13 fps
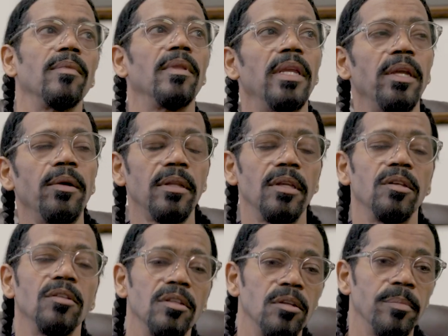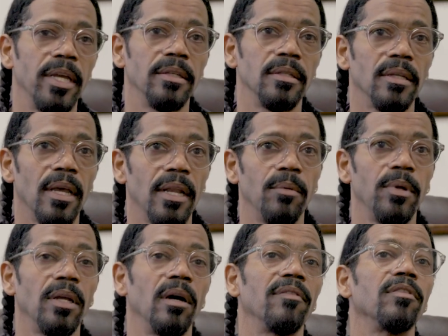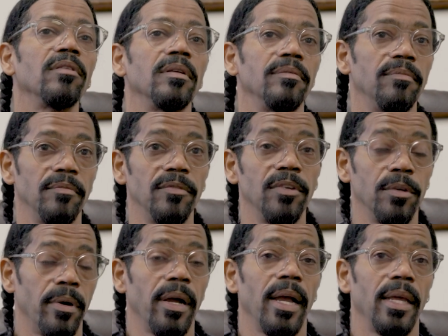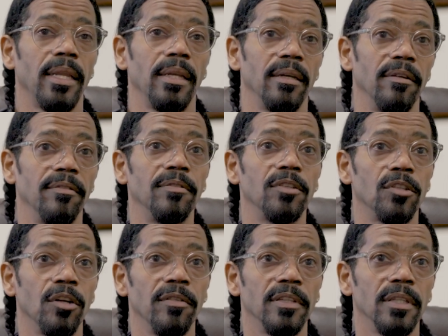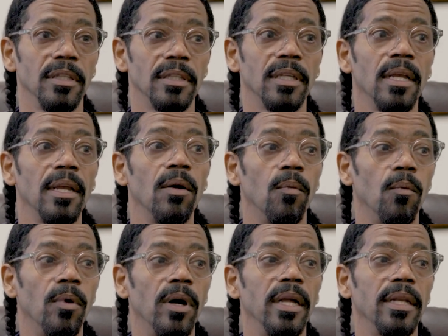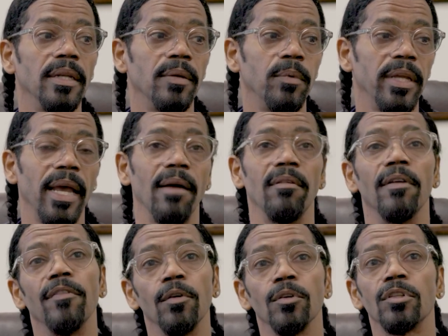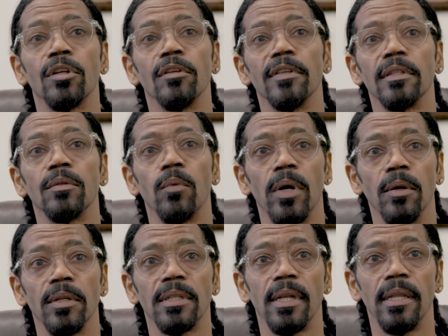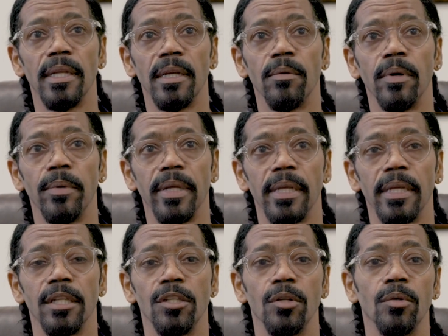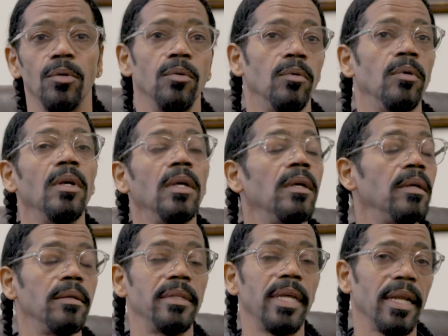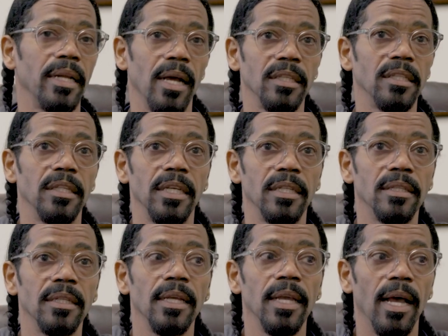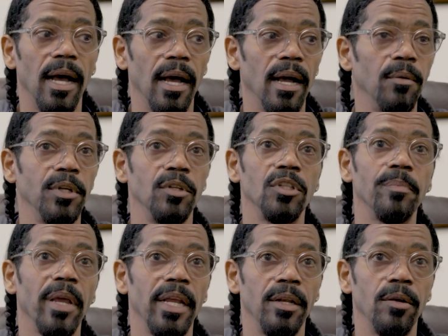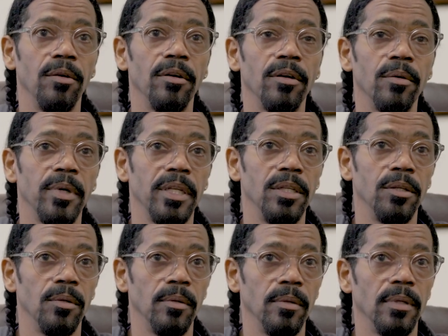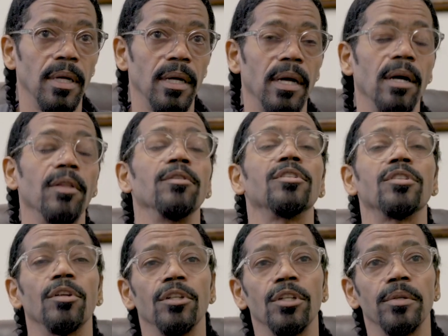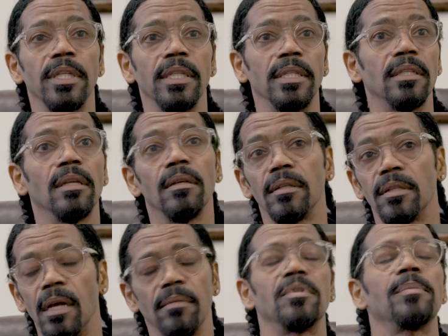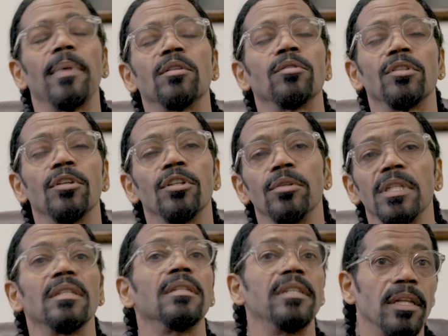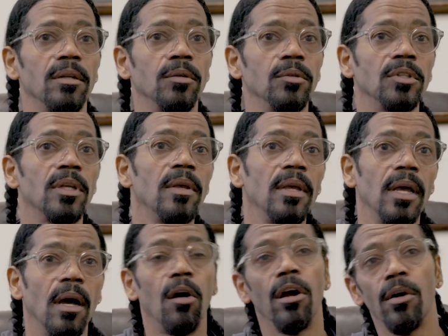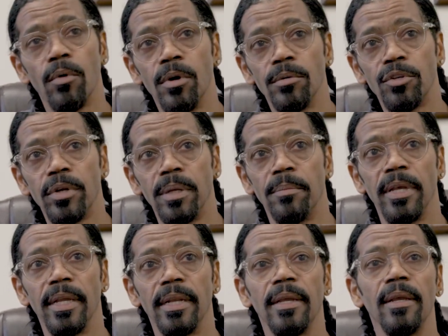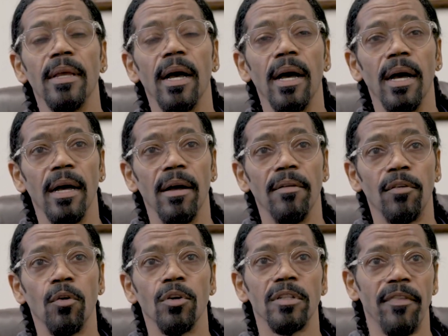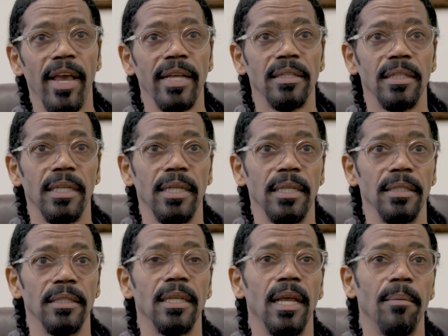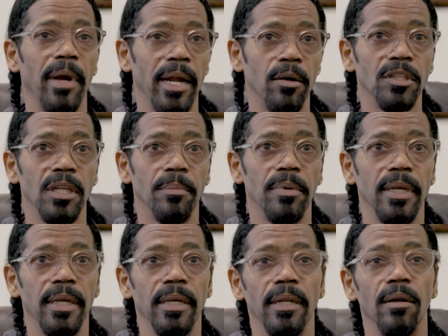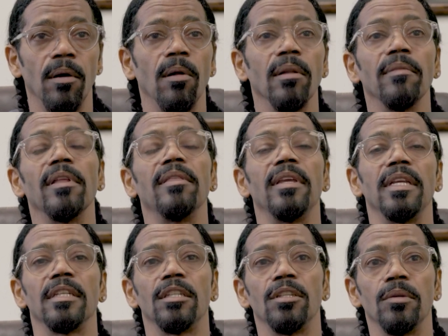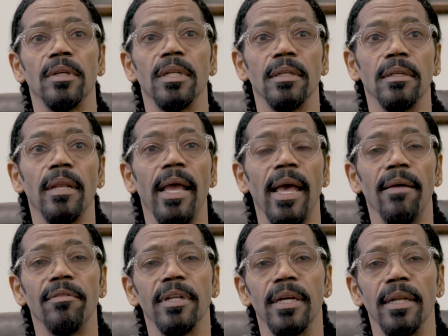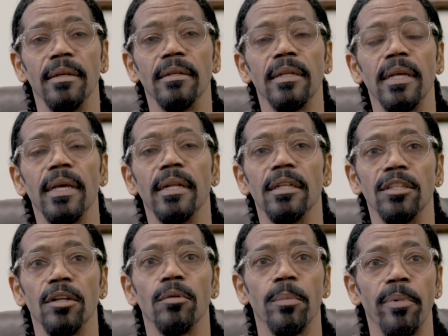here at the Houston Humane Society, we offer a variety of services. One, we have a full service wellness clinic where we can do diagnostics, uh, we do spay neuter, we do other surgeries, special surgeries, dentals, heartworm treatment, uh, of course, vaccines, microchipping, and all of the things that you can have done in a general